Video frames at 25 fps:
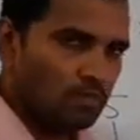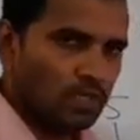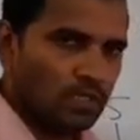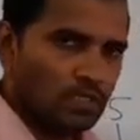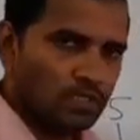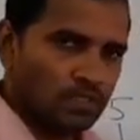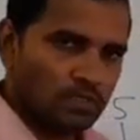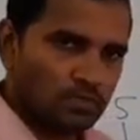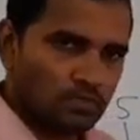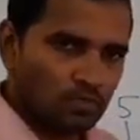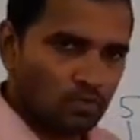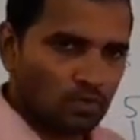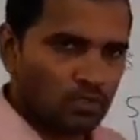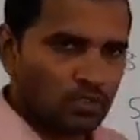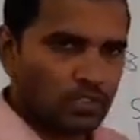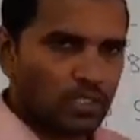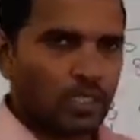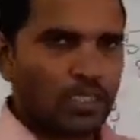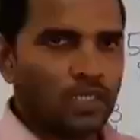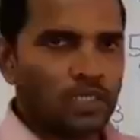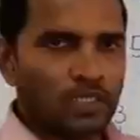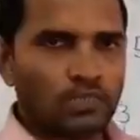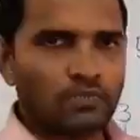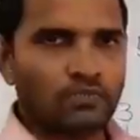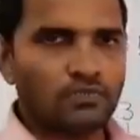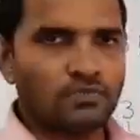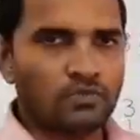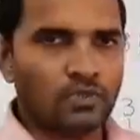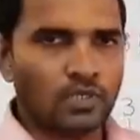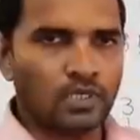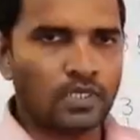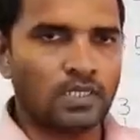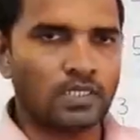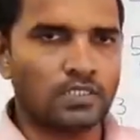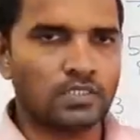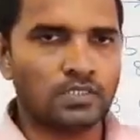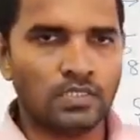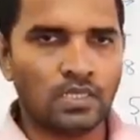is more than enough to
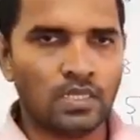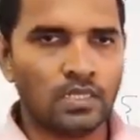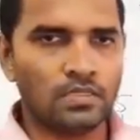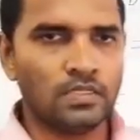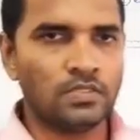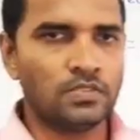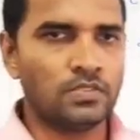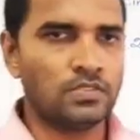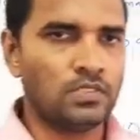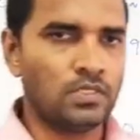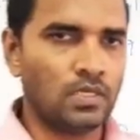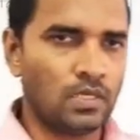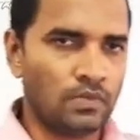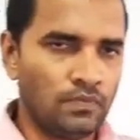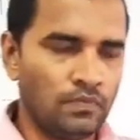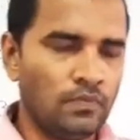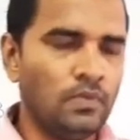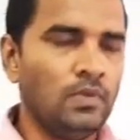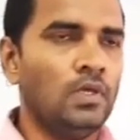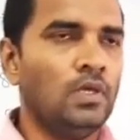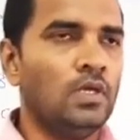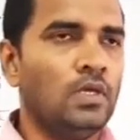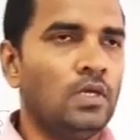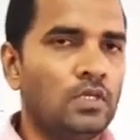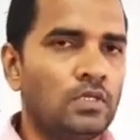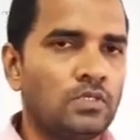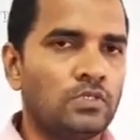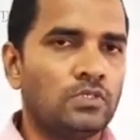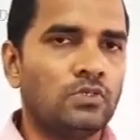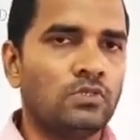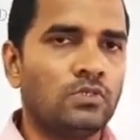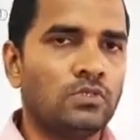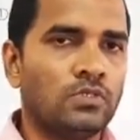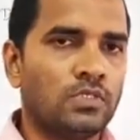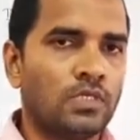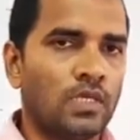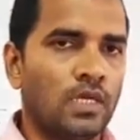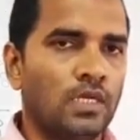understand the stuff.
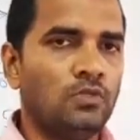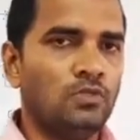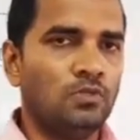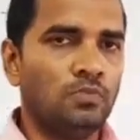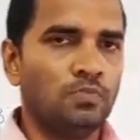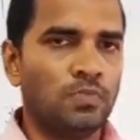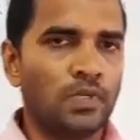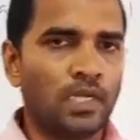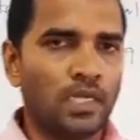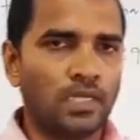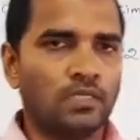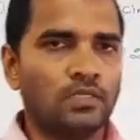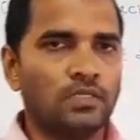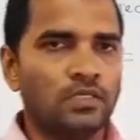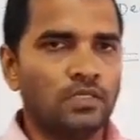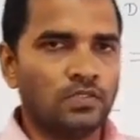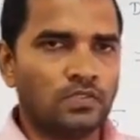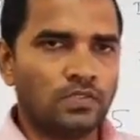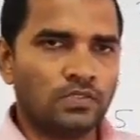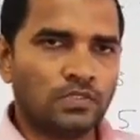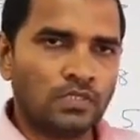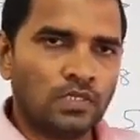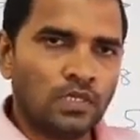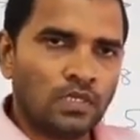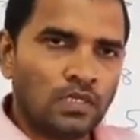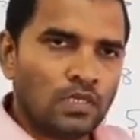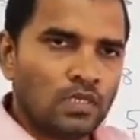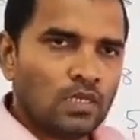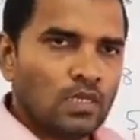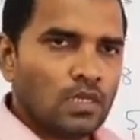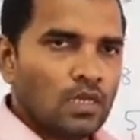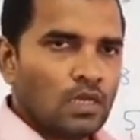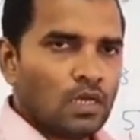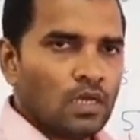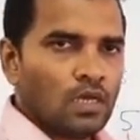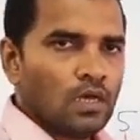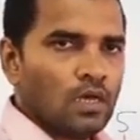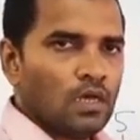So try to practice
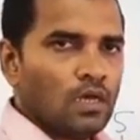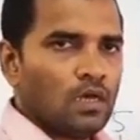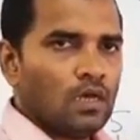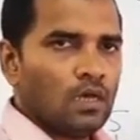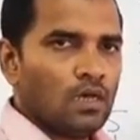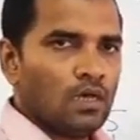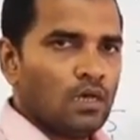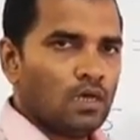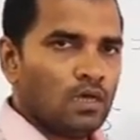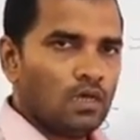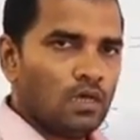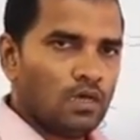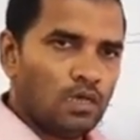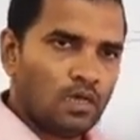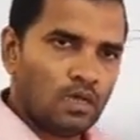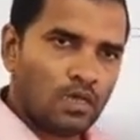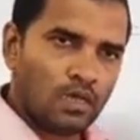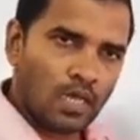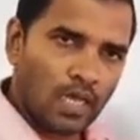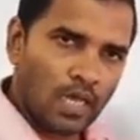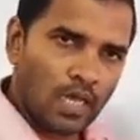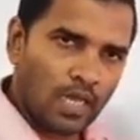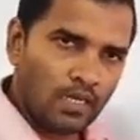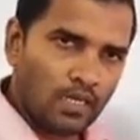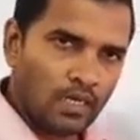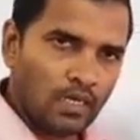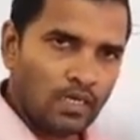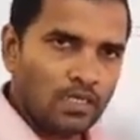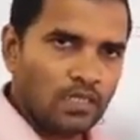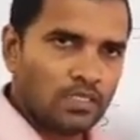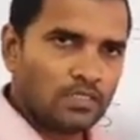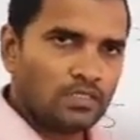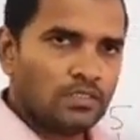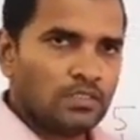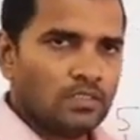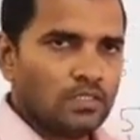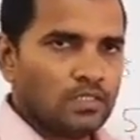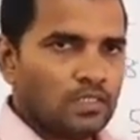and
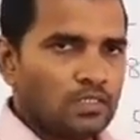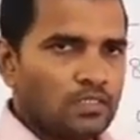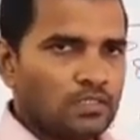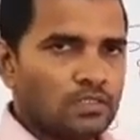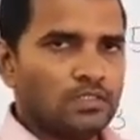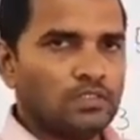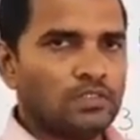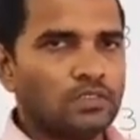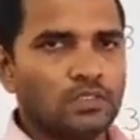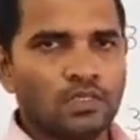understand this